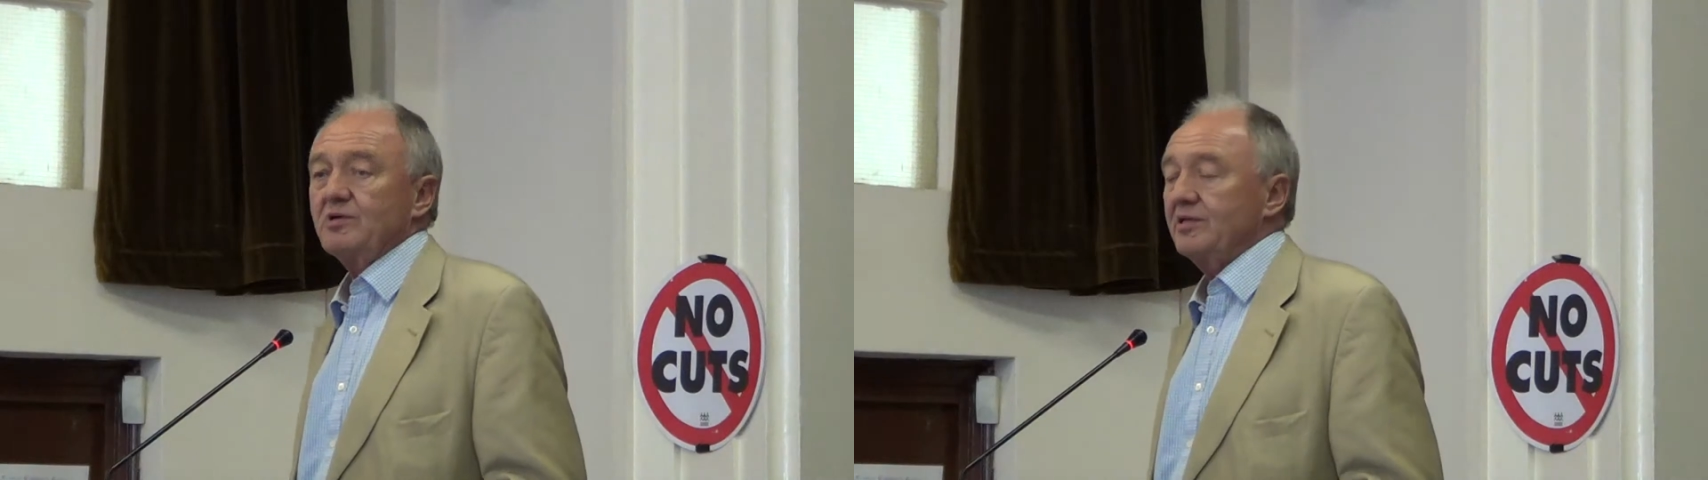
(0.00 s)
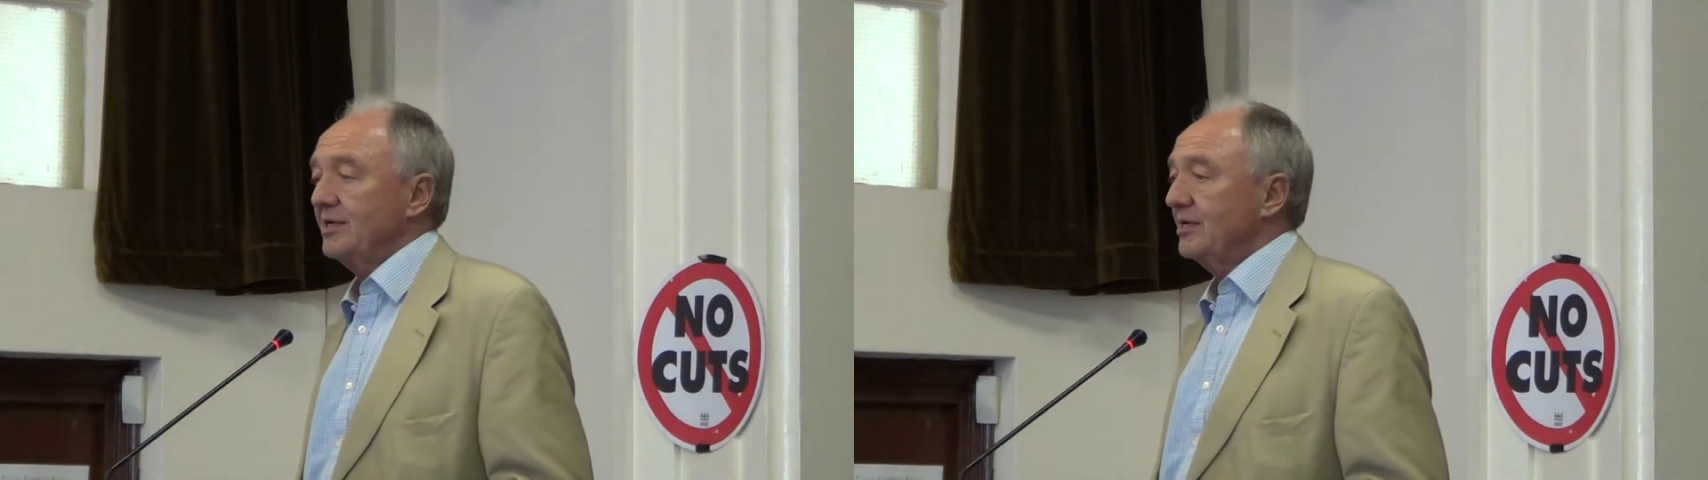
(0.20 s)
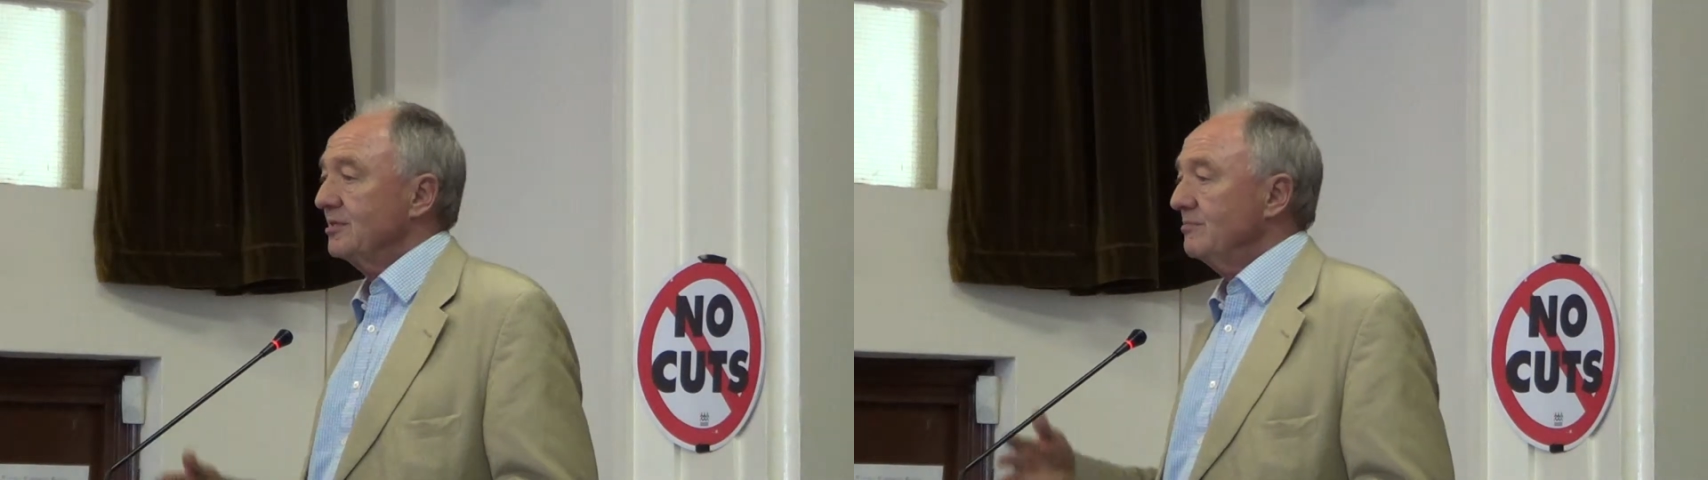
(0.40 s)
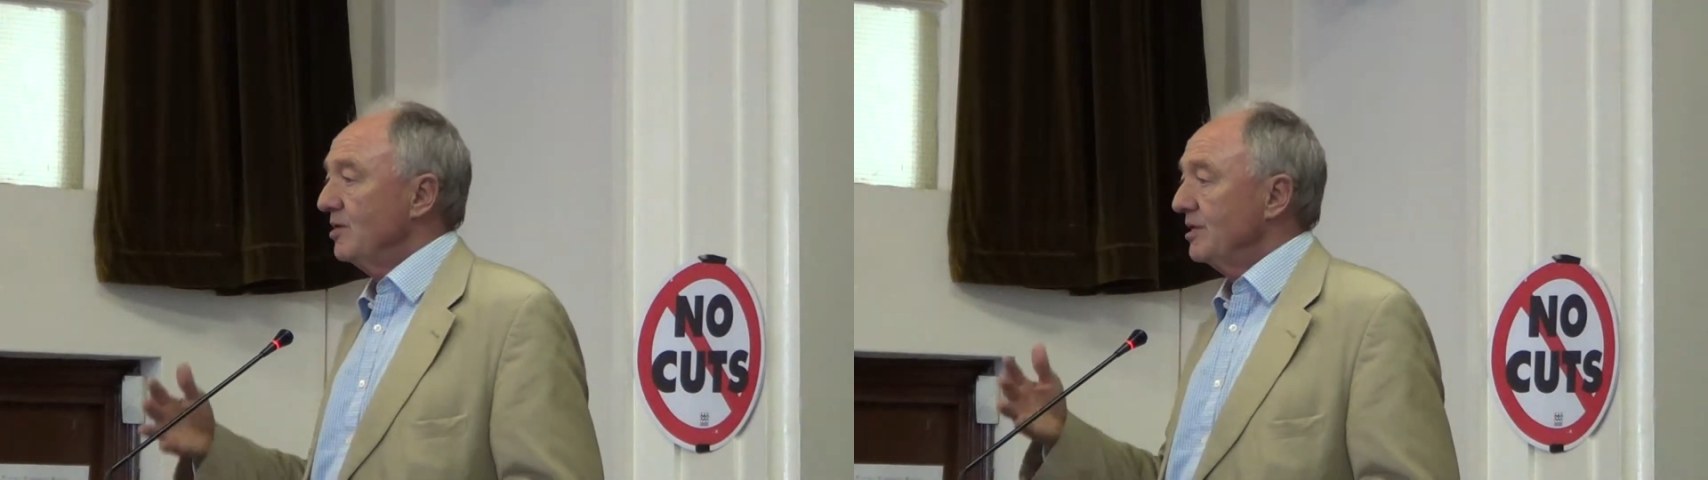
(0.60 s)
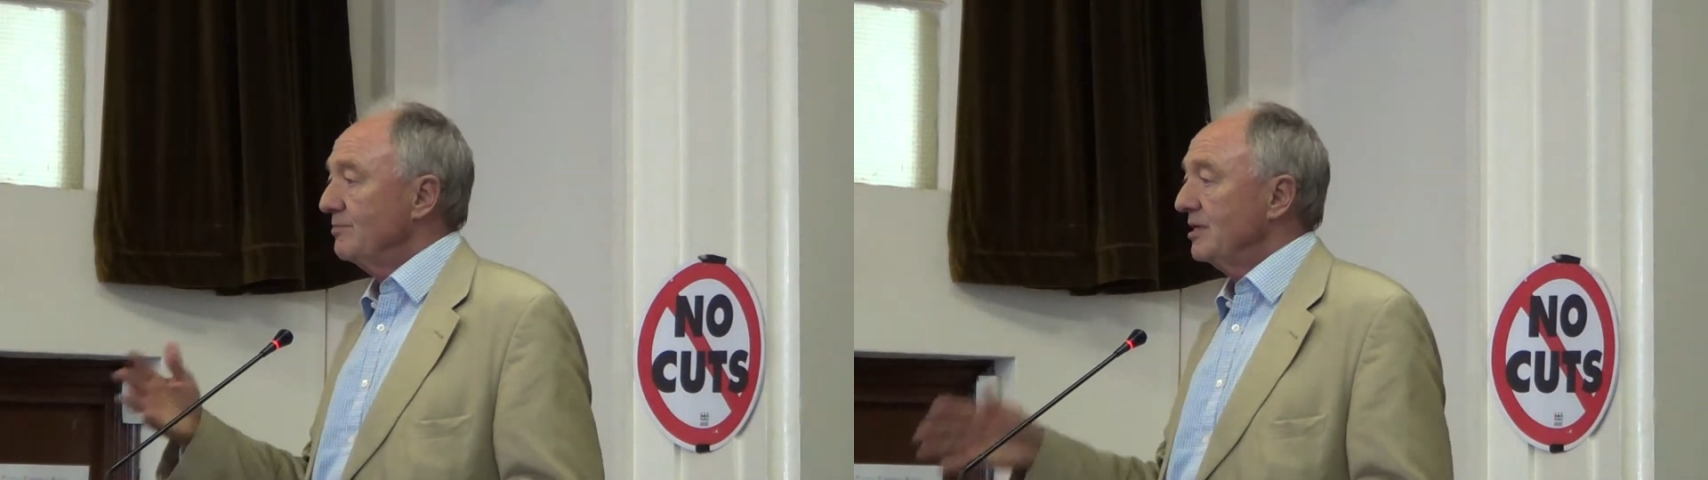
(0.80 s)
we think, that
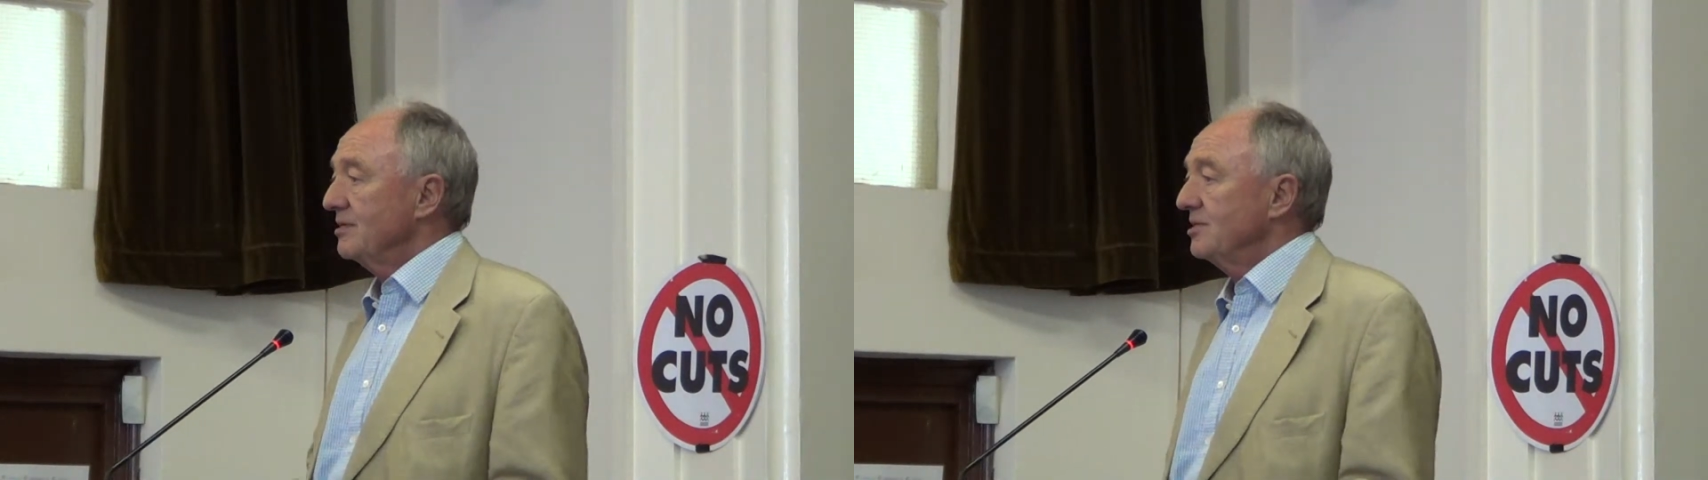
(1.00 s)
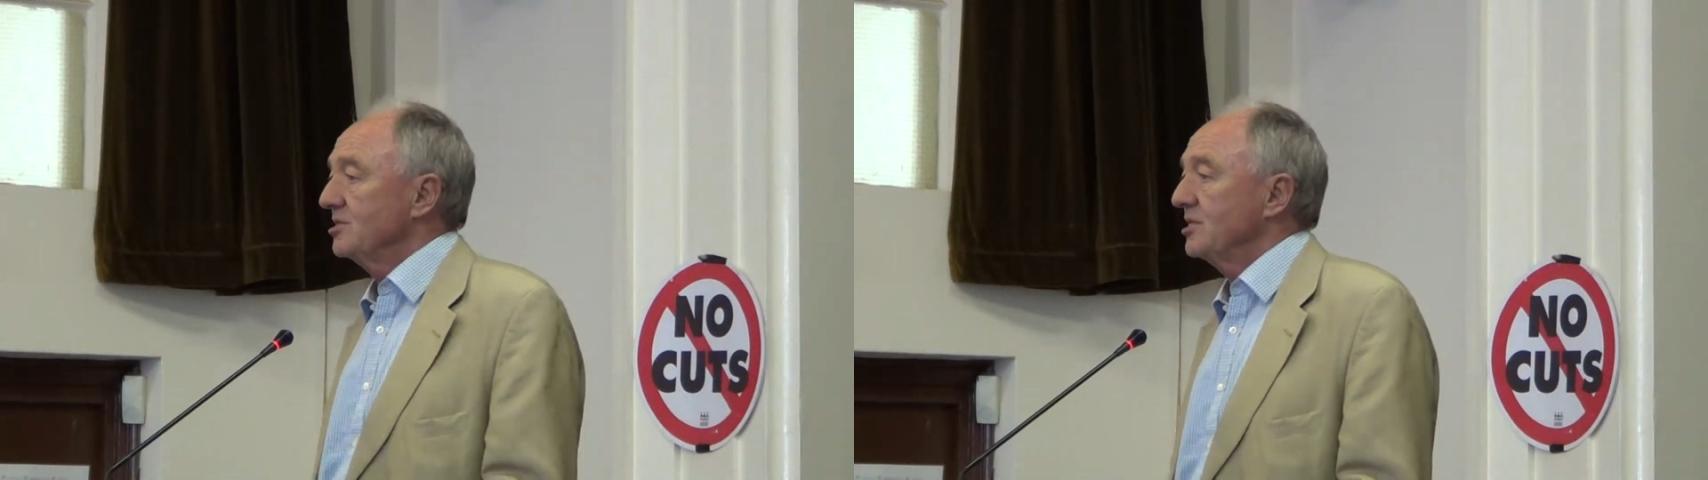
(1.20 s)
by the middle of this